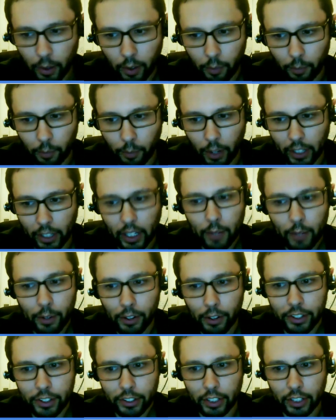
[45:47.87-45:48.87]
my claim
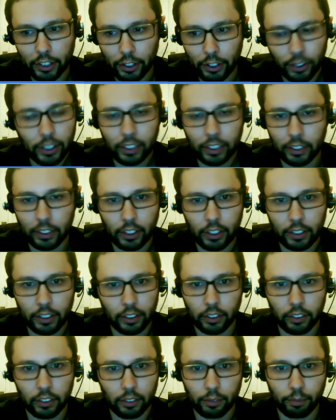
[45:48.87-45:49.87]
here is just that Turing
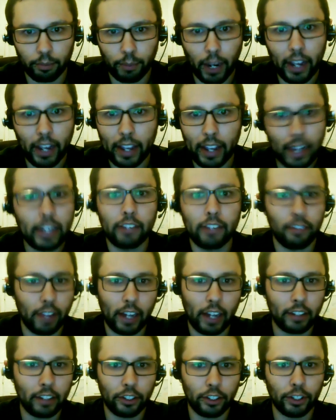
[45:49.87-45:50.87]
doesn't buy any of
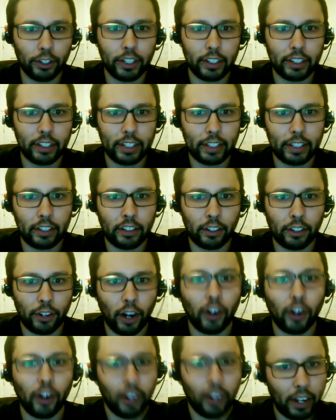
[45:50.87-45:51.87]
that. Turing doesn't think that there
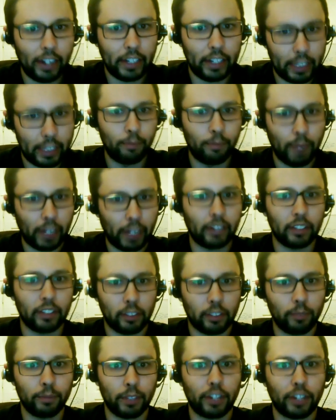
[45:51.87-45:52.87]
are any deep
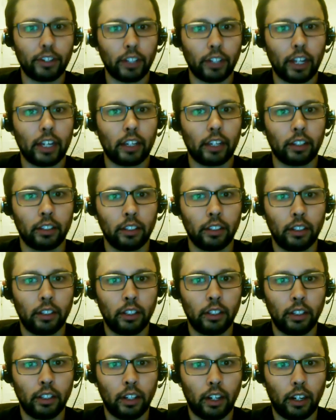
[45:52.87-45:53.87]
mechanisms underlying
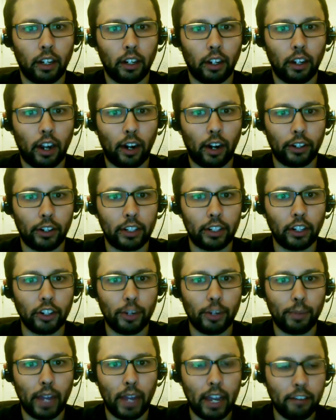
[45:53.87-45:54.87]
our
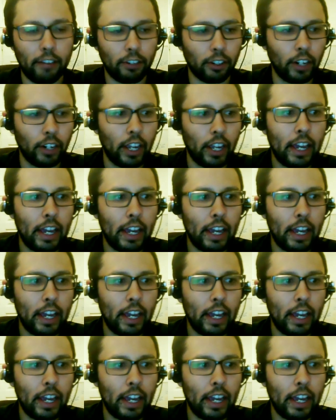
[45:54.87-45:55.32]
intelligent behavior.